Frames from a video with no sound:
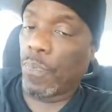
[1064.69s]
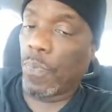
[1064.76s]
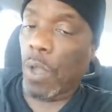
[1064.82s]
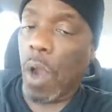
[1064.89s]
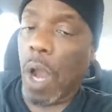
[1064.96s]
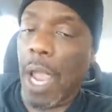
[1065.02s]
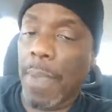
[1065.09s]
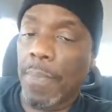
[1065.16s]
All
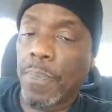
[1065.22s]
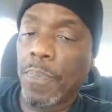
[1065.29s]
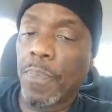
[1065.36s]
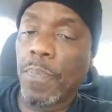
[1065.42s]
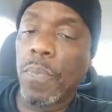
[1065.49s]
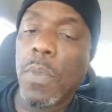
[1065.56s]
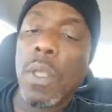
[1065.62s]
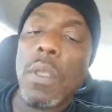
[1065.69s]
right.
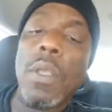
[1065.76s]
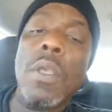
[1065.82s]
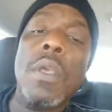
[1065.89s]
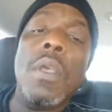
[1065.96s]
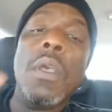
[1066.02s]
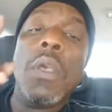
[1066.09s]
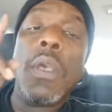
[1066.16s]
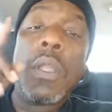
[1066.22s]

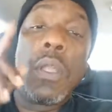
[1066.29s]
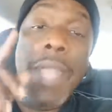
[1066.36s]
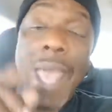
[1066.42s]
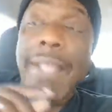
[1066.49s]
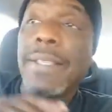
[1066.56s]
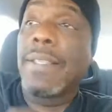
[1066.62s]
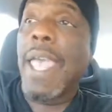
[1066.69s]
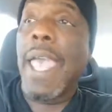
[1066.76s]

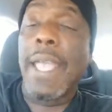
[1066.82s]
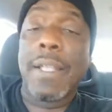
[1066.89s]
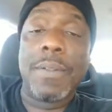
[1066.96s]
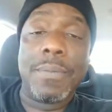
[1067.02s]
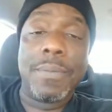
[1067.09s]
Next thing.